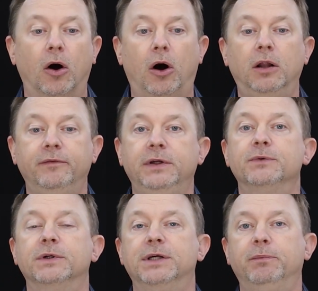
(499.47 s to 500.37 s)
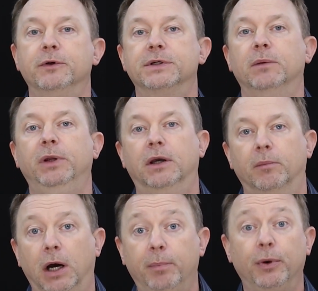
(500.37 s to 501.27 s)
all of these receptors can
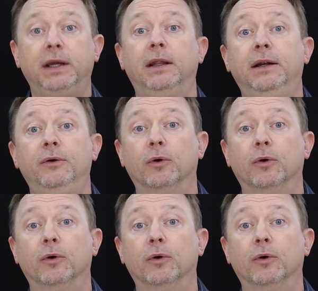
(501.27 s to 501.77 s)
become upregulated